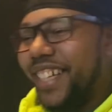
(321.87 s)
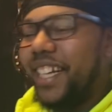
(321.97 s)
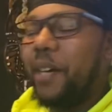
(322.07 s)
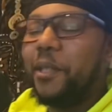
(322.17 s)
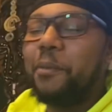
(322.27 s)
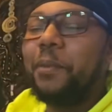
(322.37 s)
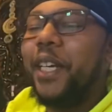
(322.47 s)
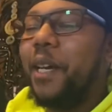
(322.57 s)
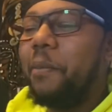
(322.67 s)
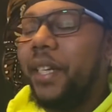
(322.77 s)
I was just
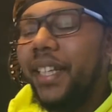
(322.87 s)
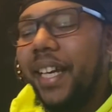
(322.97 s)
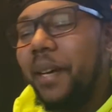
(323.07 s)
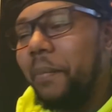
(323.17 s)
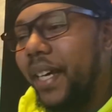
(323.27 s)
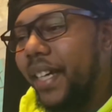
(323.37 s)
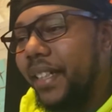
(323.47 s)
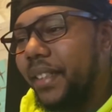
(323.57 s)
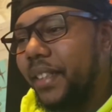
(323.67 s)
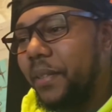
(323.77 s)
playing, but yeah, man,
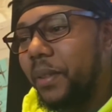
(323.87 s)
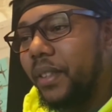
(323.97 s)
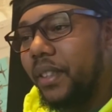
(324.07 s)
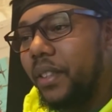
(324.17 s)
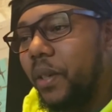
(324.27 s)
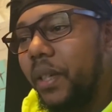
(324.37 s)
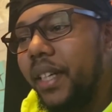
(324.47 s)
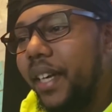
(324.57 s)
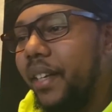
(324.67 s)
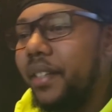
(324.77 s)
it just was you know
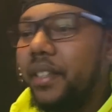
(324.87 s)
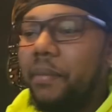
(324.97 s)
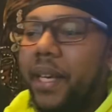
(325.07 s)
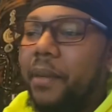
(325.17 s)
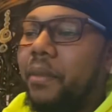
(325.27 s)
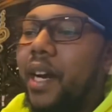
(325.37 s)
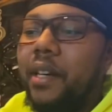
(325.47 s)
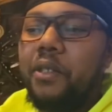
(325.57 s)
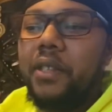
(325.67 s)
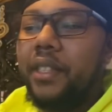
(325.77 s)
good energy, man.
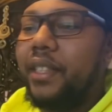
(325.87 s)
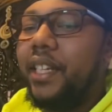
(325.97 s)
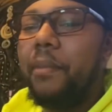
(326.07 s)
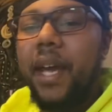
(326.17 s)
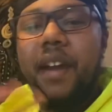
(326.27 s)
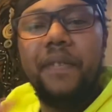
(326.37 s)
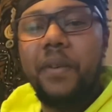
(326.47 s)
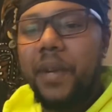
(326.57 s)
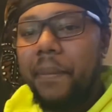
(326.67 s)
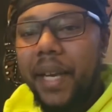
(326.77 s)
Barack, you could see him
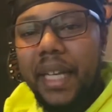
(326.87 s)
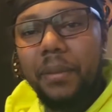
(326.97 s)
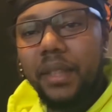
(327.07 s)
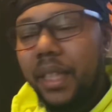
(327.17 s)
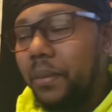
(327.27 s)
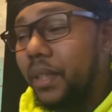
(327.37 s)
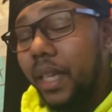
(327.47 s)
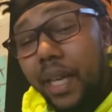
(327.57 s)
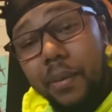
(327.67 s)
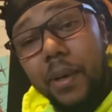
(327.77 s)
everywhere, man. He was he was a
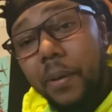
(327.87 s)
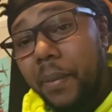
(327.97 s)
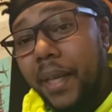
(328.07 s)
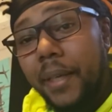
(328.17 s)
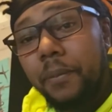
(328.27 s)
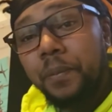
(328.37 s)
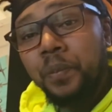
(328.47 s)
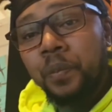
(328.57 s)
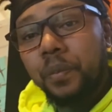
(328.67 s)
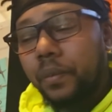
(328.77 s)
hero, man.
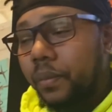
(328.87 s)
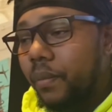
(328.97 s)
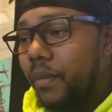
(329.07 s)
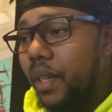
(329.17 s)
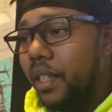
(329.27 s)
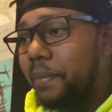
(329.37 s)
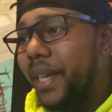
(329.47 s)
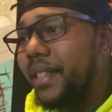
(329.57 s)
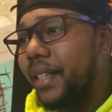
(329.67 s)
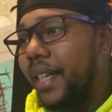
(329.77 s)

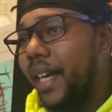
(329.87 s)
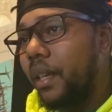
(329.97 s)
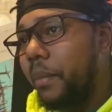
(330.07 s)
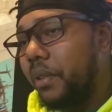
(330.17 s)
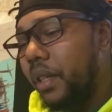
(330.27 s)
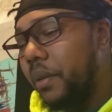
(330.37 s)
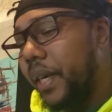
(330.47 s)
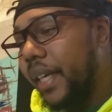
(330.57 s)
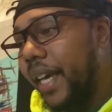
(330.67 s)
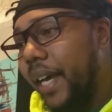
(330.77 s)
Especially in that community where
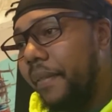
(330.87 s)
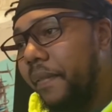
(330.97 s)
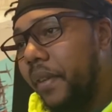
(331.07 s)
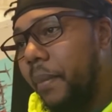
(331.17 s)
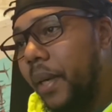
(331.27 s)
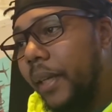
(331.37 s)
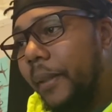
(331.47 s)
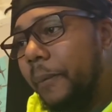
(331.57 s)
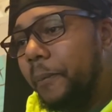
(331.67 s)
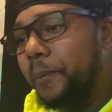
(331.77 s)
he came from.
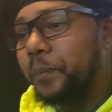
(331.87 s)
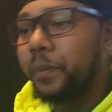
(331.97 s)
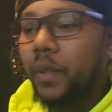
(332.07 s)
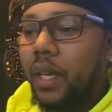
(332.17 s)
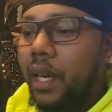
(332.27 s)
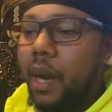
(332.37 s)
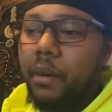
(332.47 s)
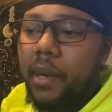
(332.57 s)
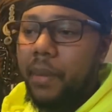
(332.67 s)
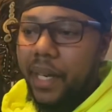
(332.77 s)
Um, I
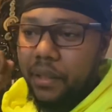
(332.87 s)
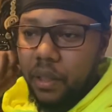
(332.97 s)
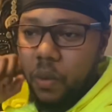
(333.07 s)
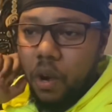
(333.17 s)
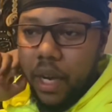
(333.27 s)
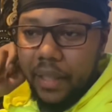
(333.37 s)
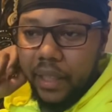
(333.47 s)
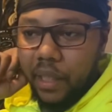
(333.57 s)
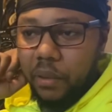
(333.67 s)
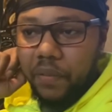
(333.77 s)
remember I used to walk. I
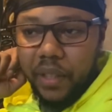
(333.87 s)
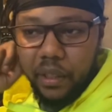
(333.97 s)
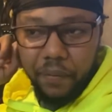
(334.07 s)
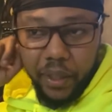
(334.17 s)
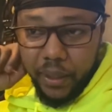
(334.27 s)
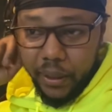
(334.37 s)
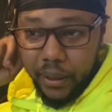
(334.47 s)
think it was 51st.